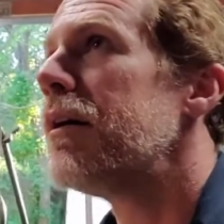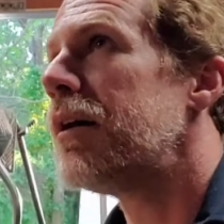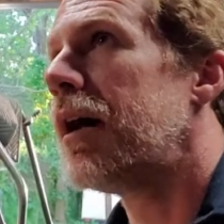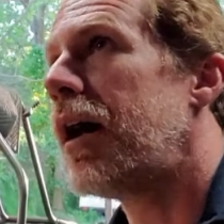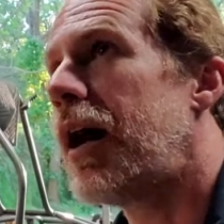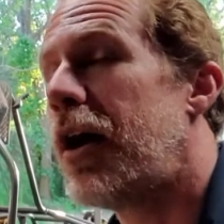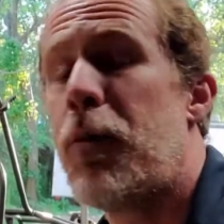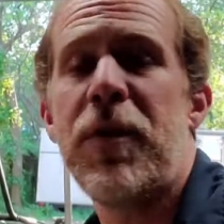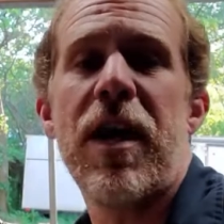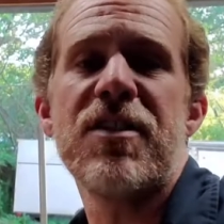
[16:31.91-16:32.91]
I hope you
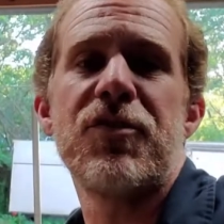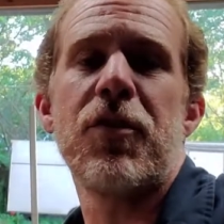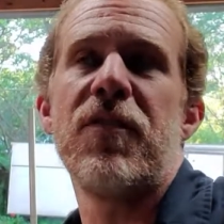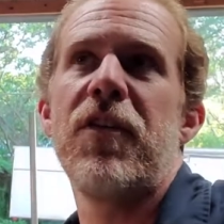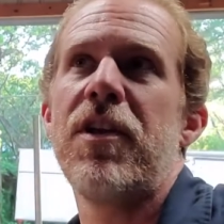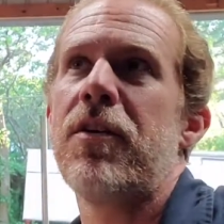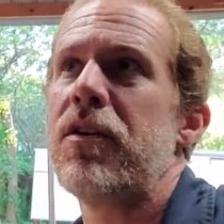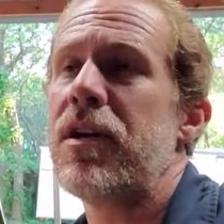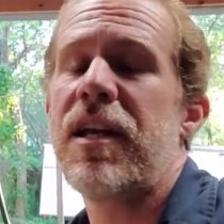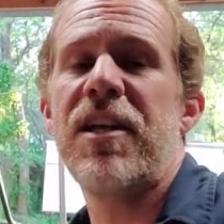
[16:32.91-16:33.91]
guys enjoyed the video.
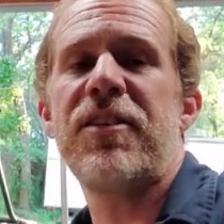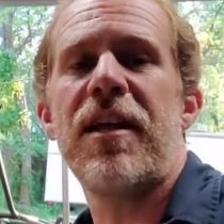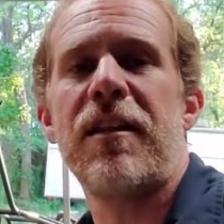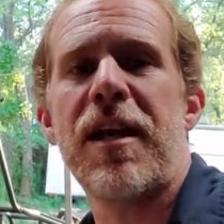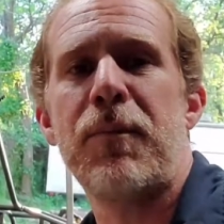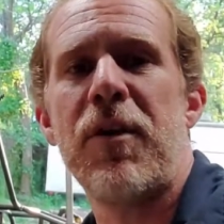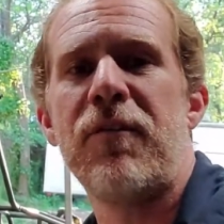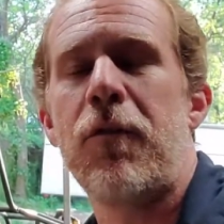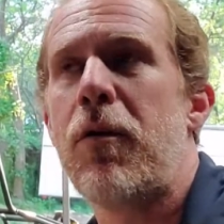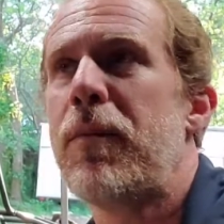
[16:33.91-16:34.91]
Hit that like button
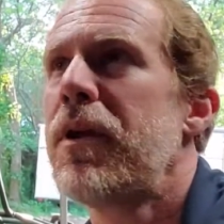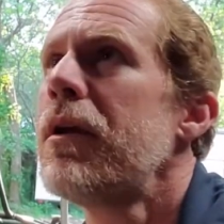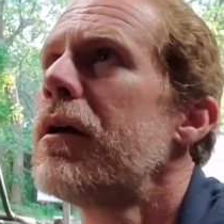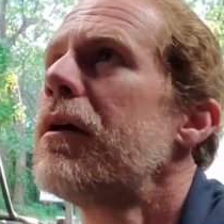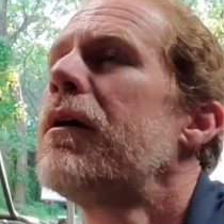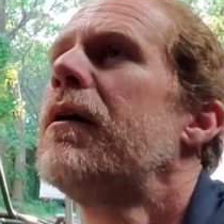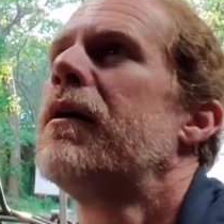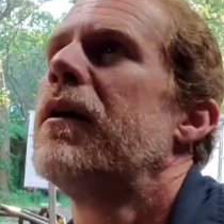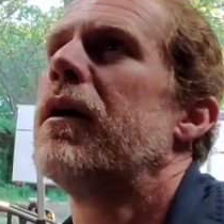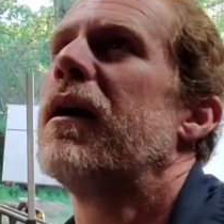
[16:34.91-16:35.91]
for me.
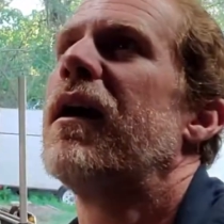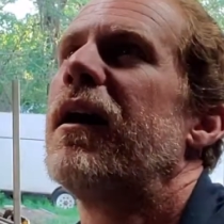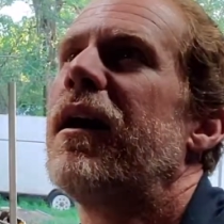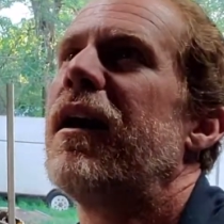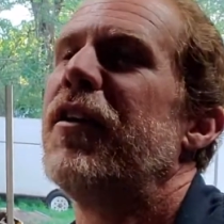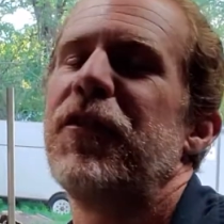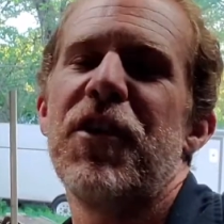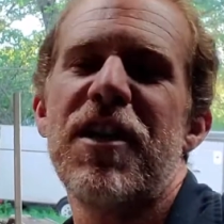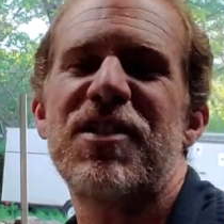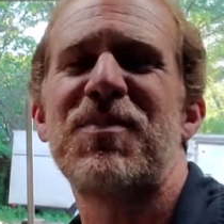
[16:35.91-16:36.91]
If you're
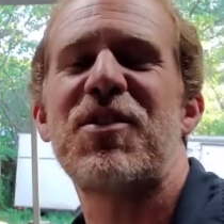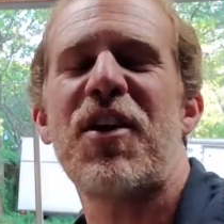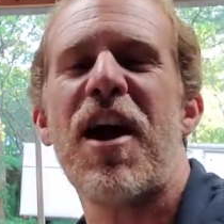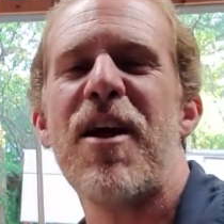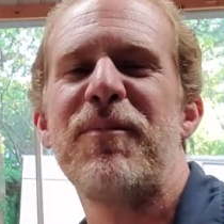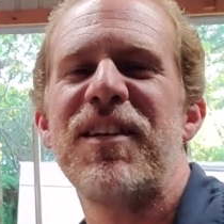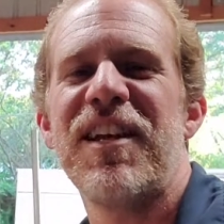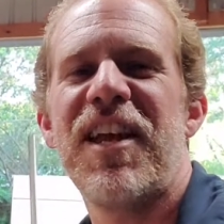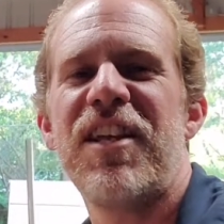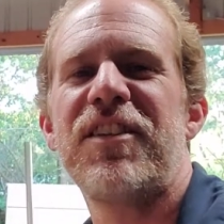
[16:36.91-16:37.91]
not subscribed,
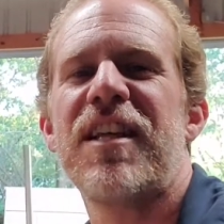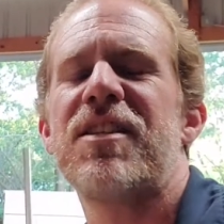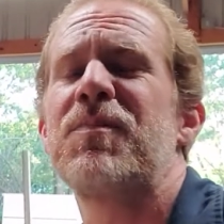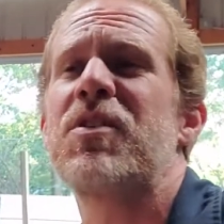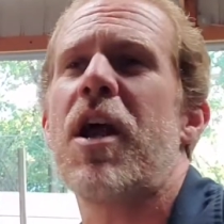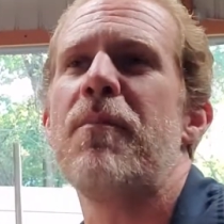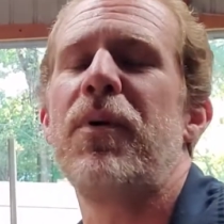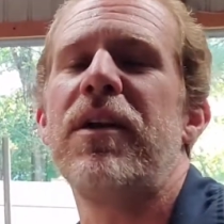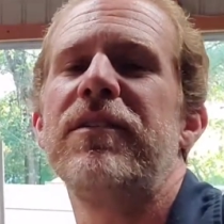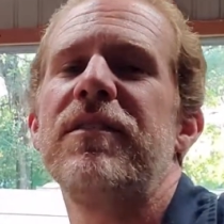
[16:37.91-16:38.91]
hit that subscribe
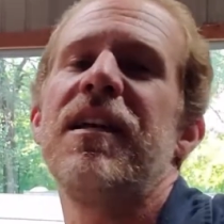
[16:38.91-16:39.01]
button.